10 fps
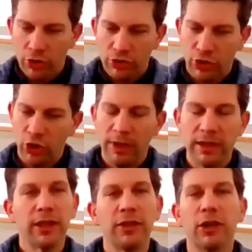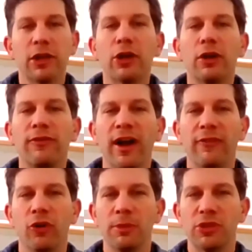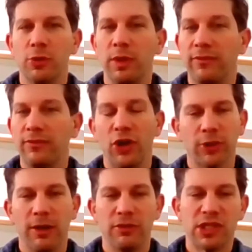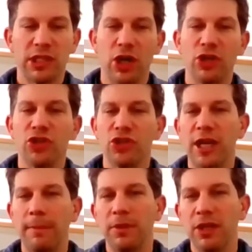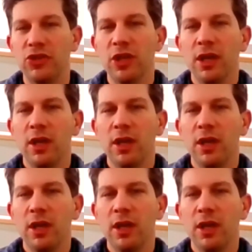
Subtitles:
more term I'd like you to clarify for me. So we have talked about sludge and septage.